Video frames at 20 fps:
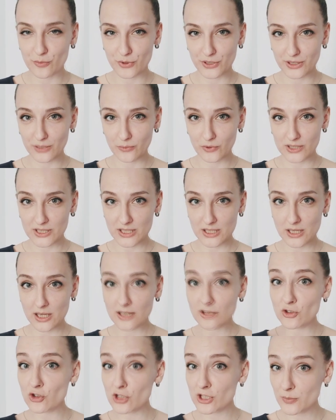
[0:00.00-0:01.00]
repeat them once
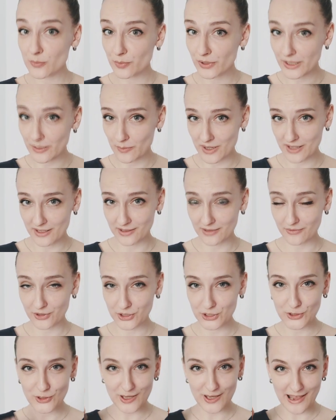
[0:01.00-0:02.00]
again, just play back the
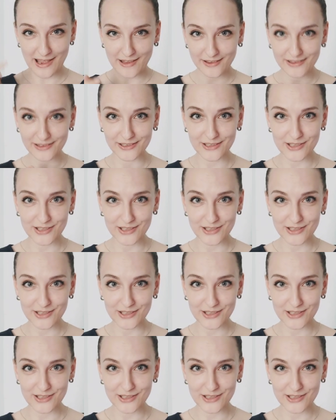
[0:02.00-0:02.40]
video and